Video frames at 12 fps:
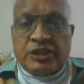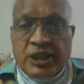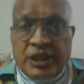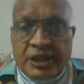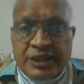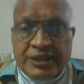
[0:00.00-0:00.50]

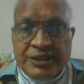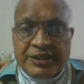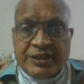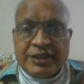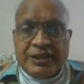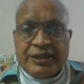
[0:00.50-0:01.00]
say
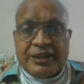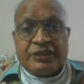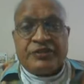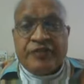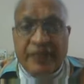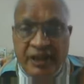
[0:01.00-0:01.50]

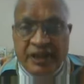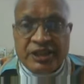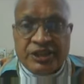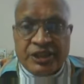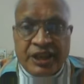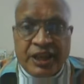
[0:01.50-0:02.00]
there is
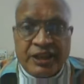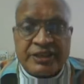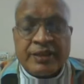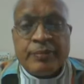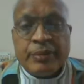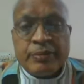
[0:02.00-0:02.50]
field
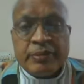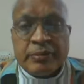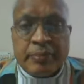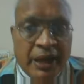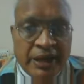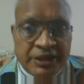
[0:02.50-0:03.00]
engineering, some
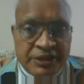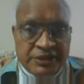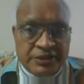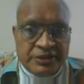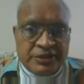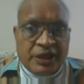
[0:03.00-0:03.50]
people mind,
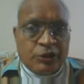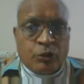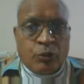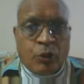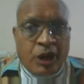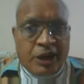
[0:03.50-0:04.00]
I
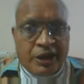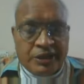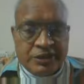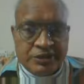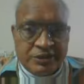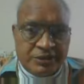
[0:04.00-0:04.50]
don't know
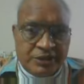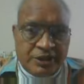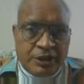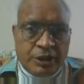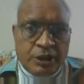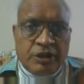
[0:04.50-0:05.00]
why.
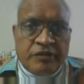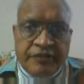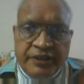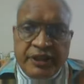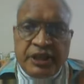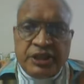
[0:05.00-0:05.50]

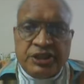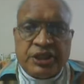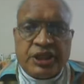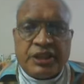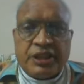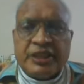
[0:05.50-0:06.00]
Field
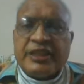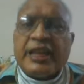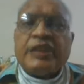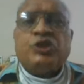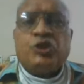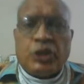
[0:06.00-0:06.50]
engineering
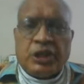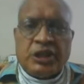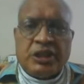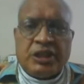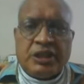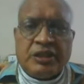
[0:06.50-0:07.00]
is
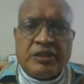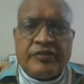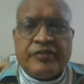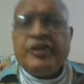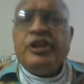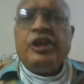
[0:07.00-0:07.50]
actually
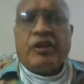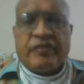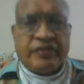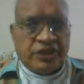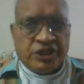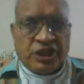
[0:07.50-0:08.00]
field
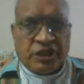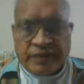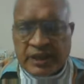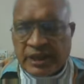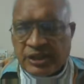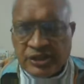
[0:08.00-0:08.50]
of
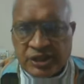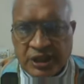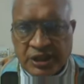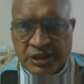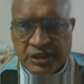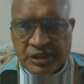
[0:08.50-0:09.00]
engineering. When I
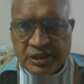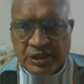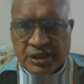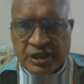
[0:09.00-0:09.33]
say